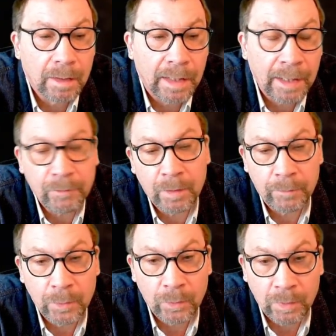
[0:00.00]
after the
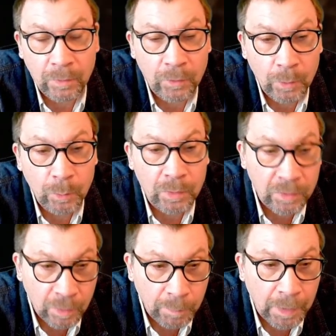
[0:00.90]
fuel is consumed, we
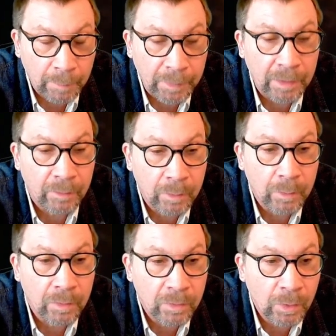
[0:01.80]
still pump air through
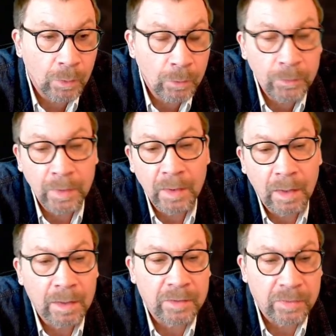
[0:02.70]
the stove.
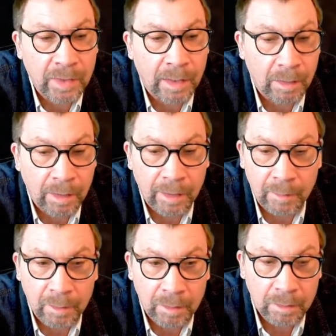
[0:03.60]
It's just at
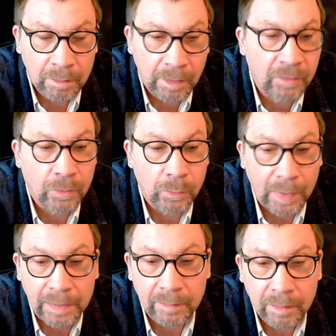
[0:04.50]
a lesser
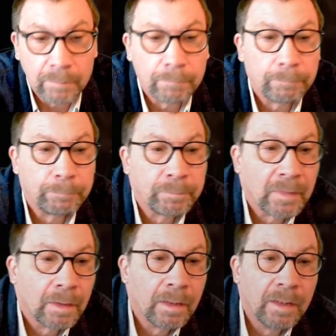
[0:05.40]
rate.
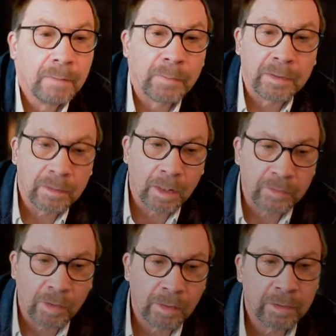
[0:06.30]
But a
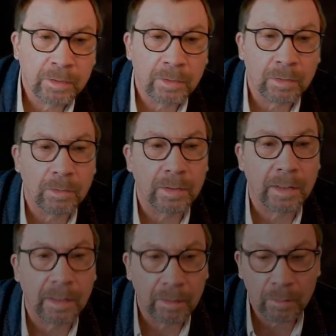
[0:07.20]
darn good
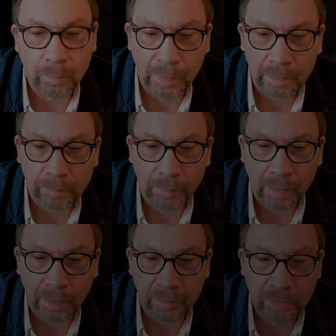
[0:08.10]
looking rate of
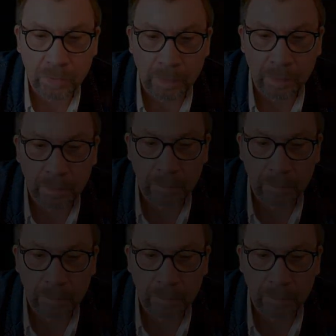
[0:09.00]
rise chart.